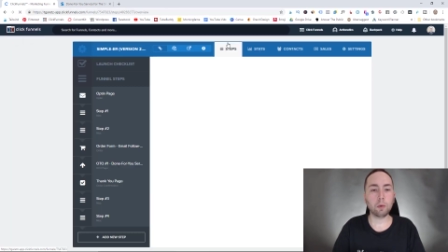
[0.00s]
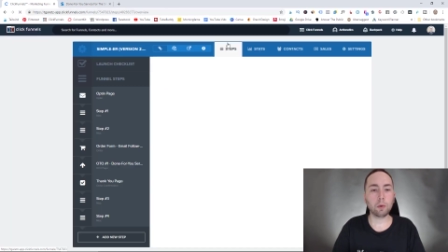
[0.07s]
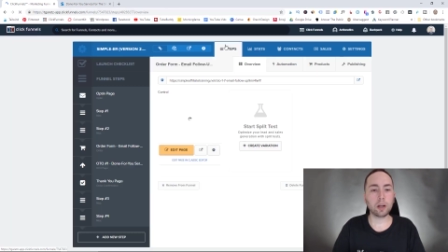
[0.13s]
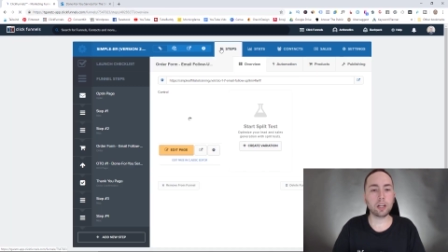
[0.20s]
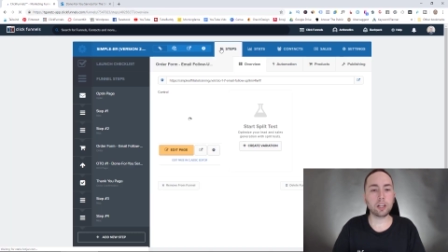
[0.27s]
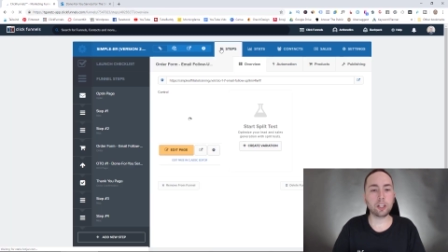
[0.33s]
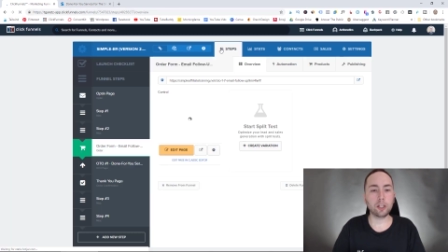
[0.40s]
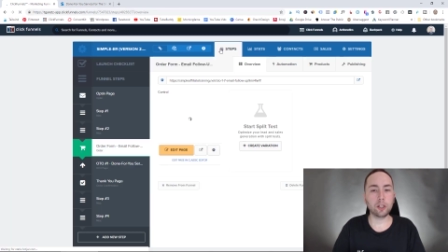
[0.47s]
what we're
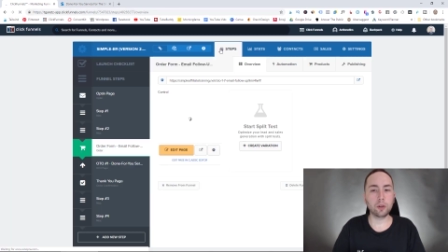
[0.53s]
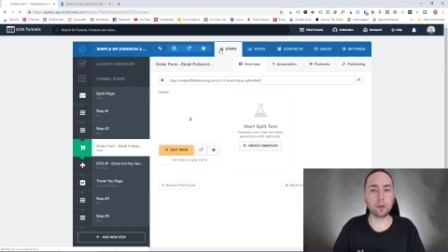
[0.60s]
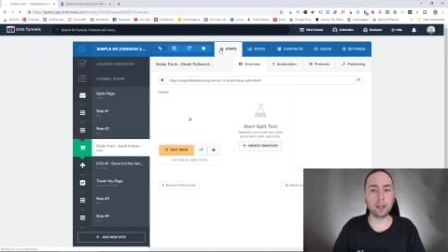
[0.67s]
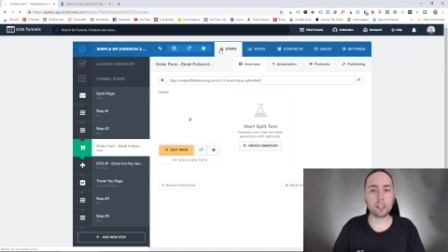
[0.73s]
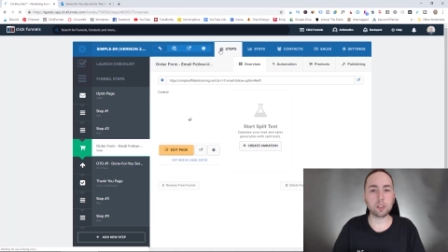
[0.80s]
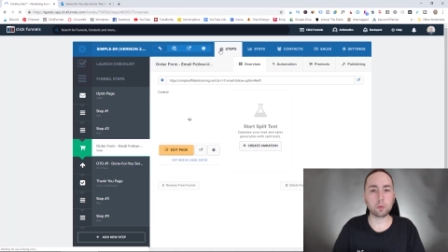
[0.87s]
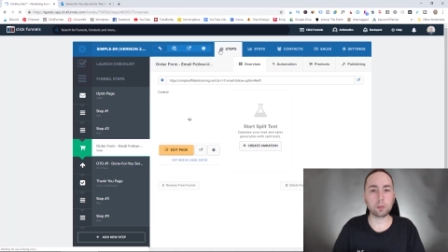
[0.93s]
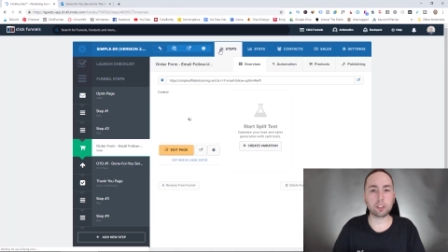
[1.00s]
going to do
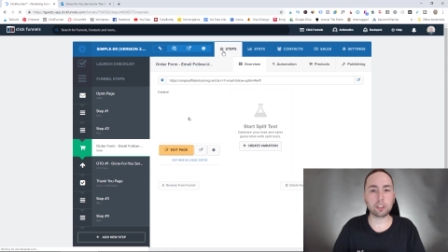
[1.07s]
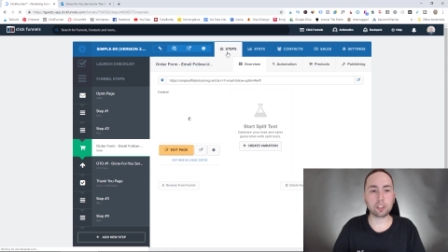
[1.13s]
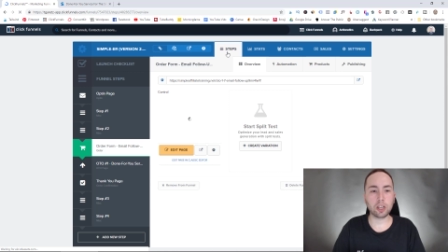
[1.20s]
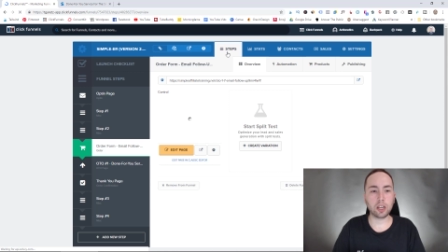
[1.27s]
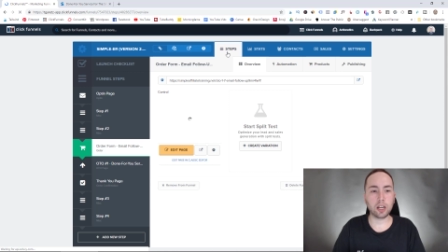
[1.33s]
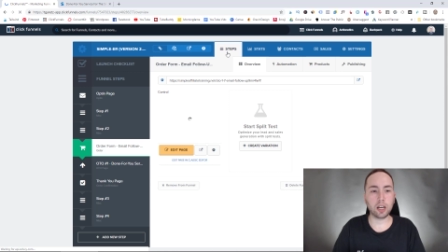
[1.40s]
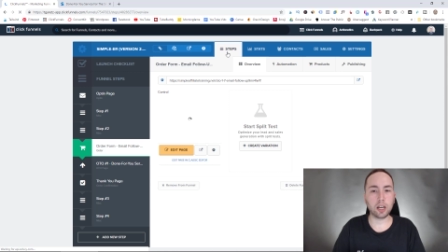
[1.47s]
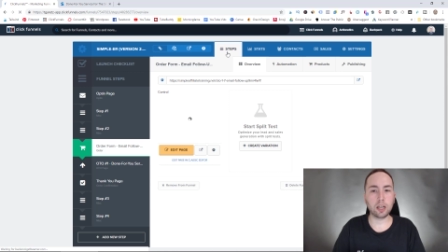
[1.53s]
is we're just
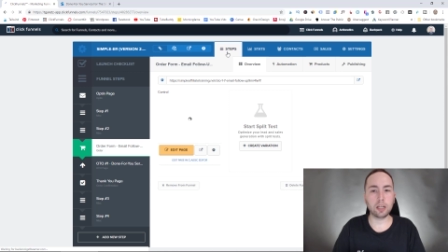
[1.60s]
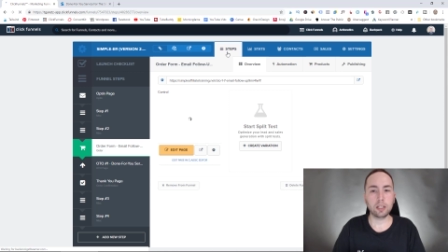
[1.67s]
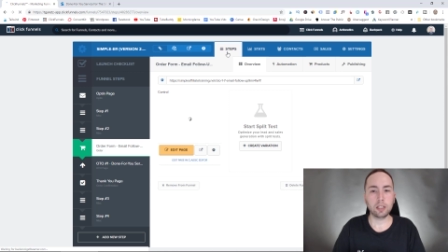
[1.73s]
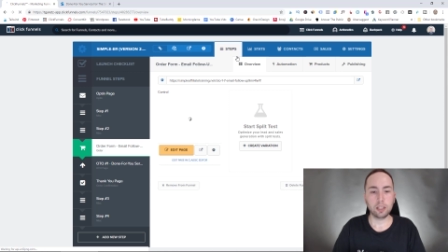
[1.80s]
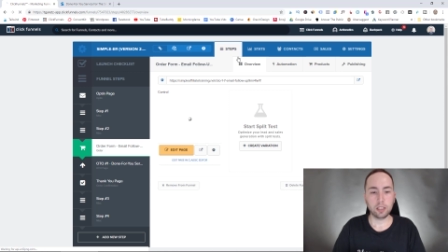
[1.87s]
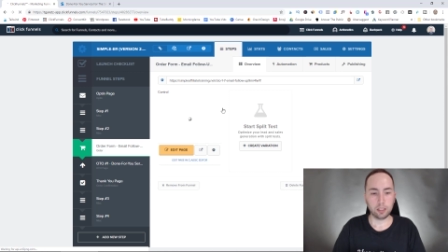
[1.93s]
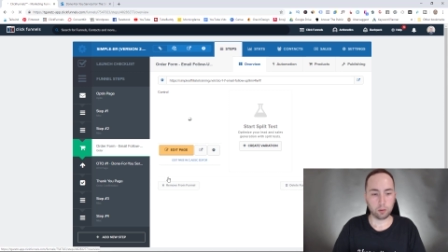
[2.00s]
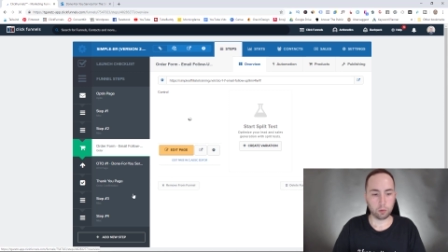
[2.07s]
going
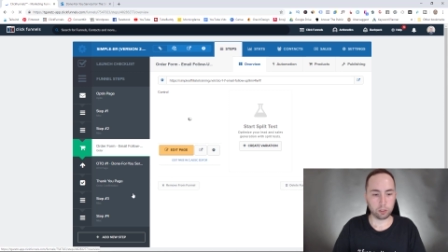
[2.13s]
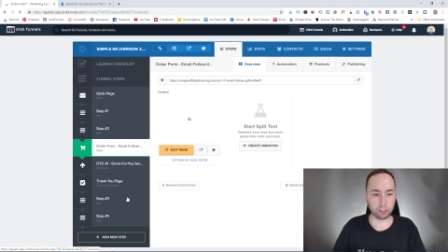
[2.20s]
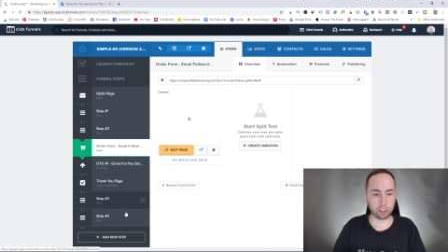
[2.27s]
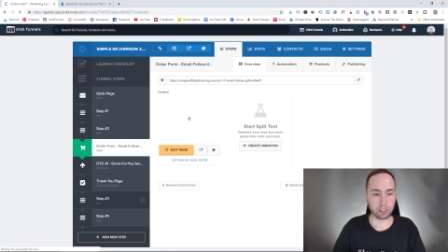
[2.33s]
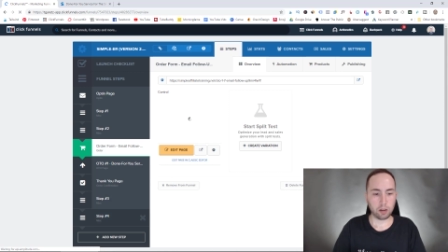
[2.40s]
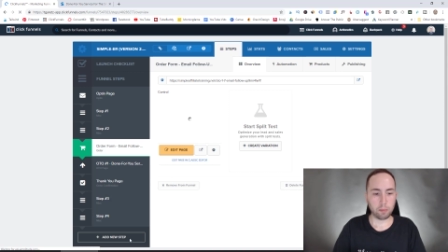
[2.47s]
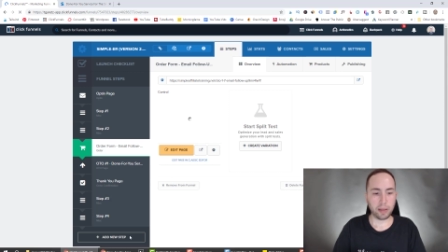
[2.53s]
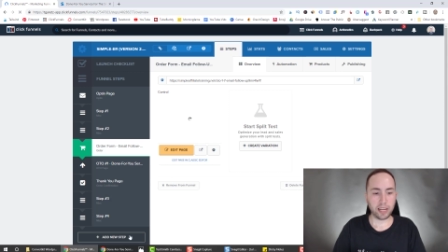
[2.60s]

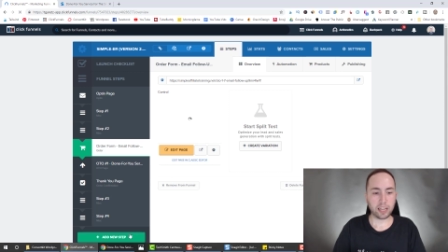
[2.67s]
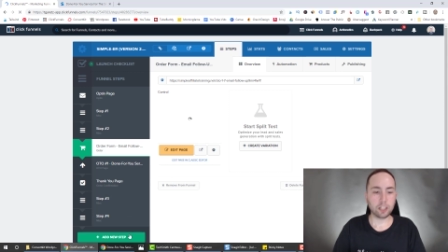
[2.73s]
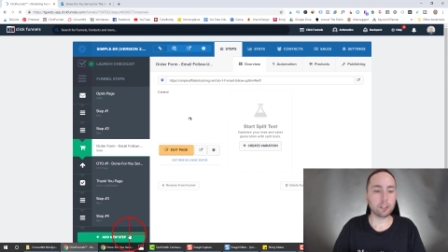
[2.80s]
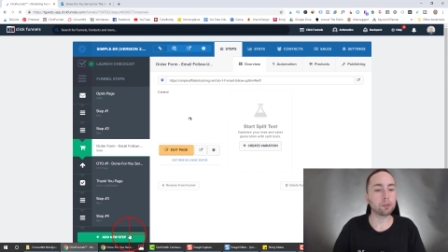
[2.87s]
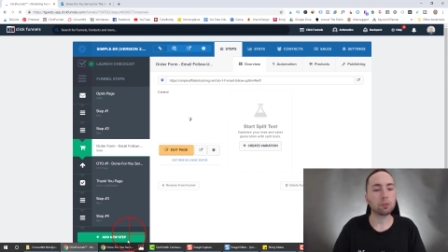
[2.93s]
to make a